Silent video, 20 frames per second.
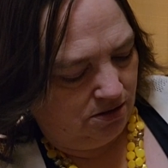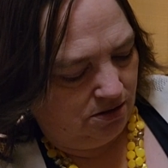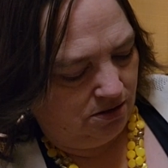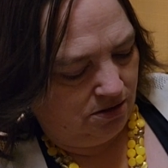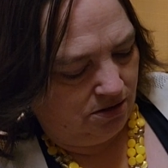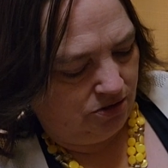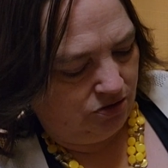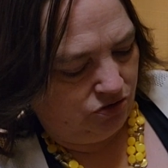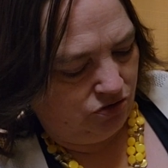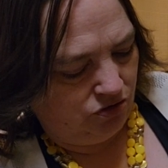
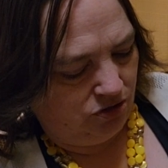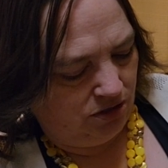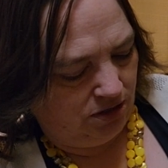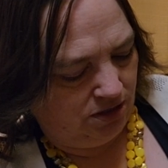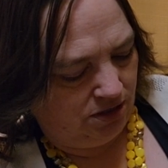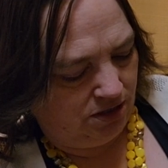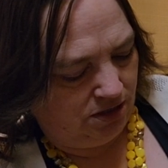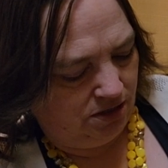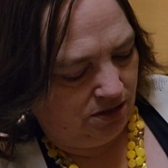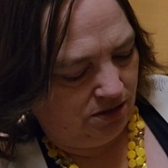
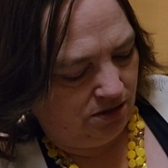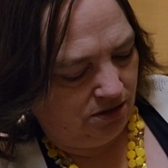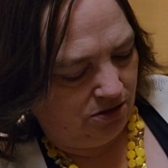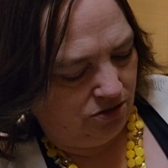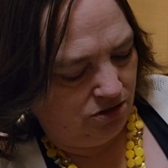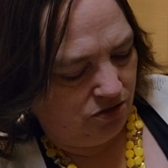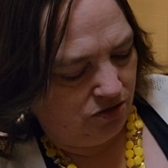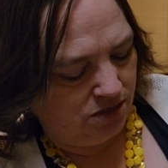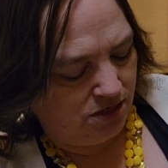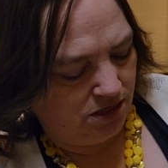acrylic, I think.
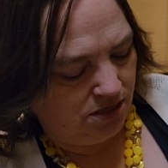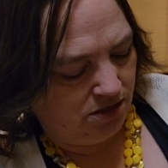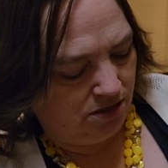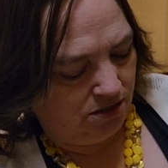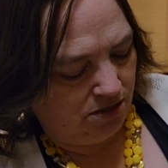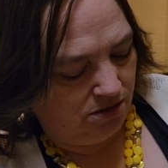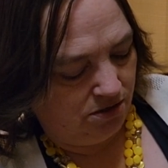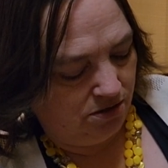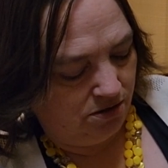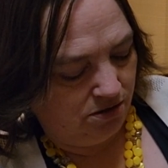No,
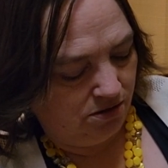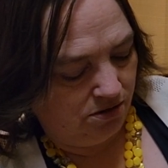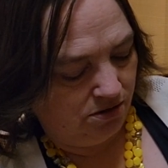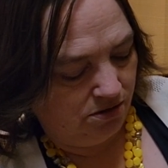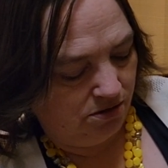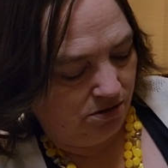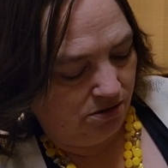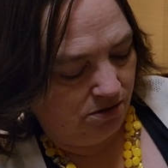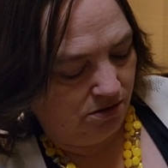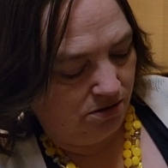nylon.
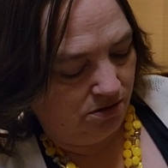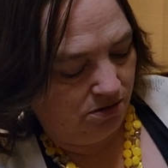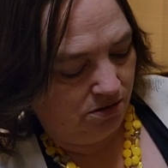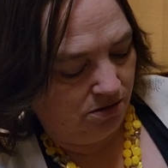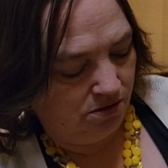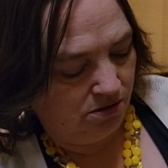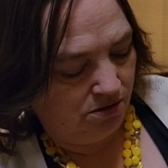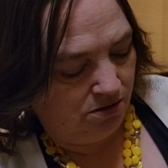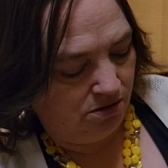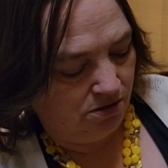
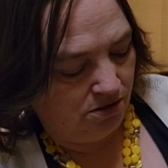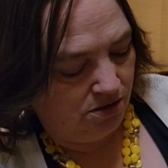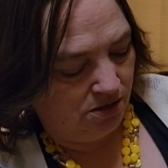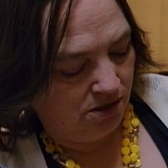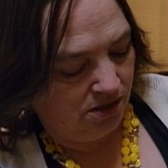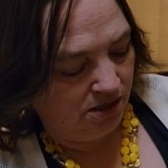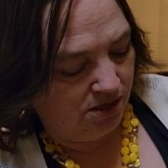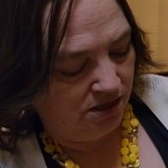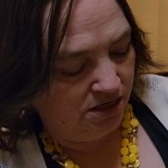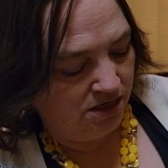
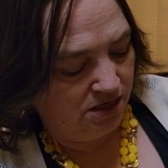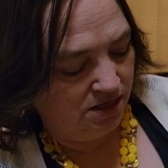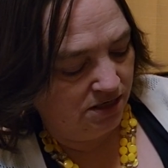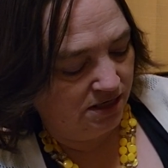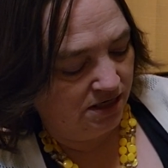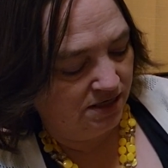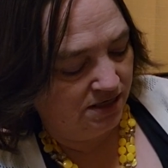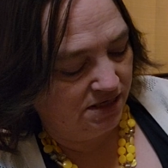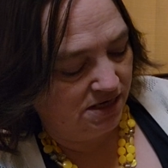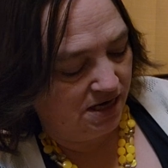I think it
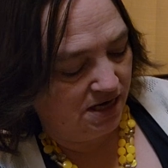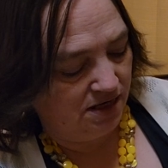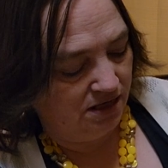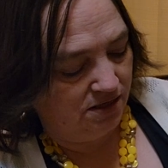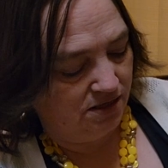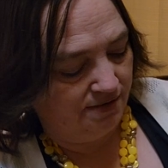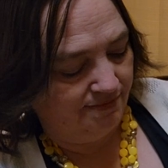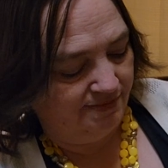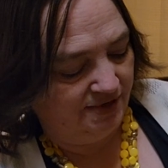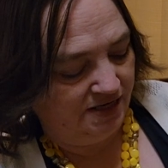says
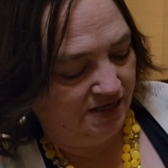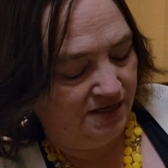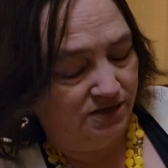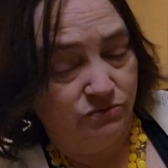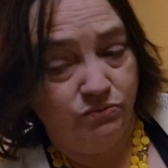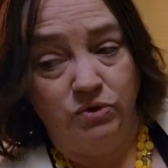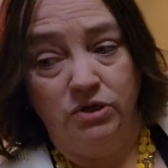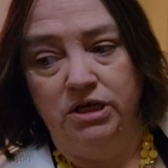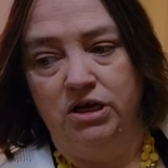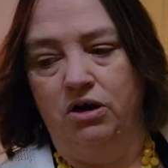nylon, but it's
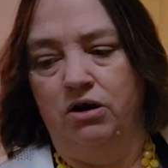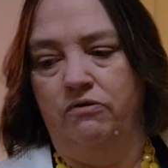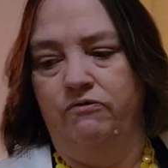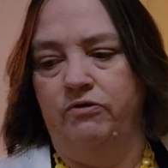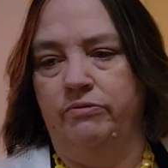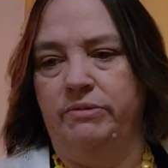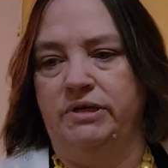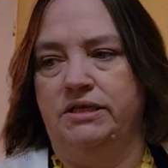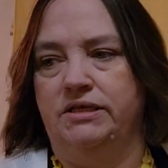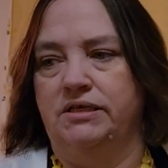really hard for
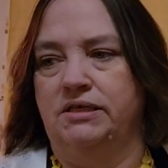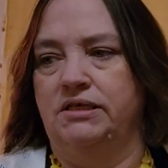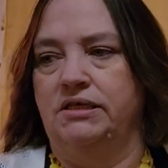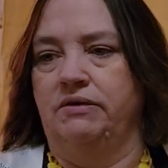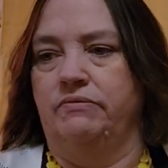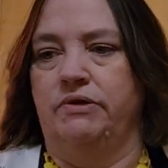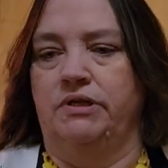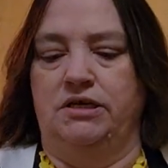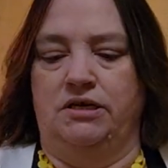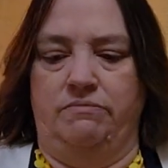me to see
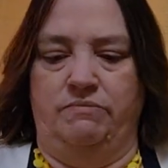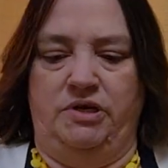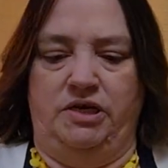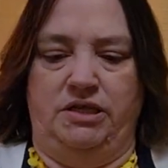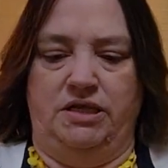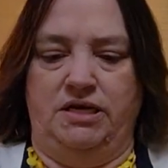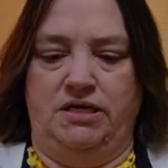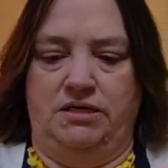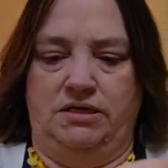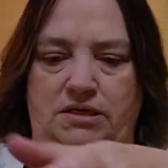without my
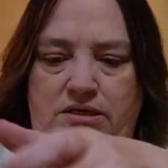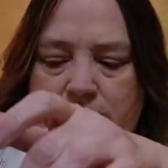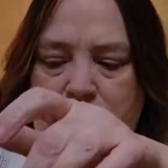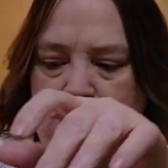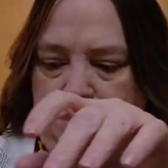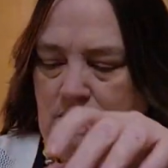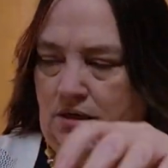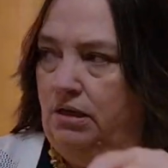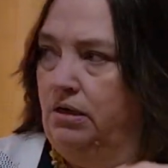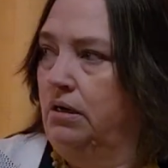glasses.
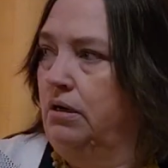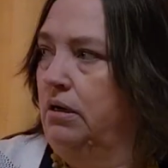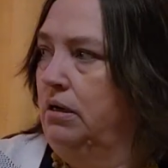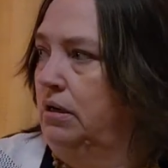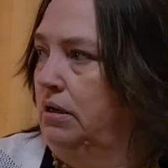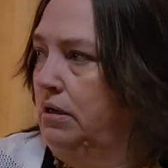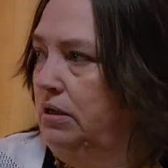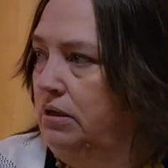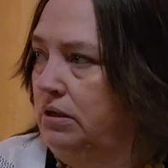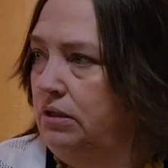
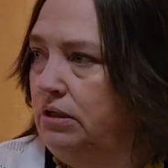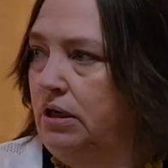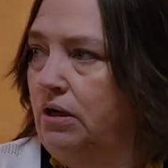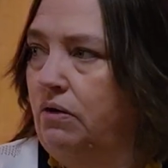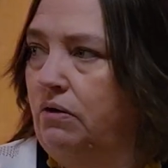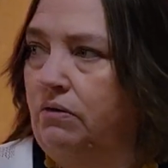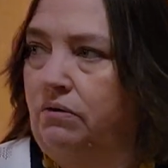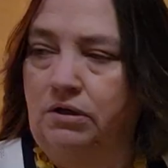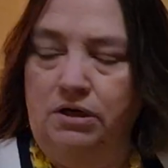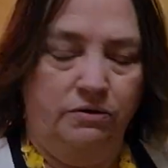
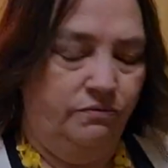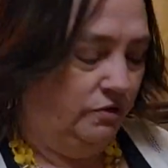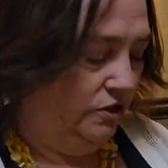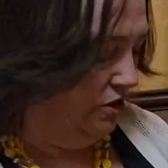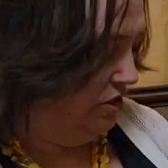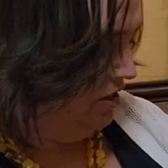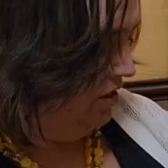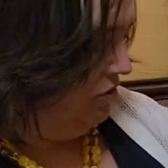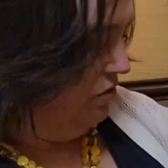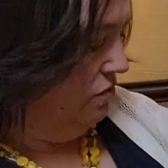So I wish
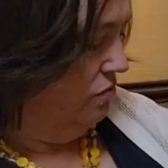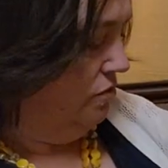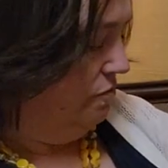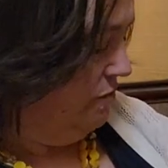I knew where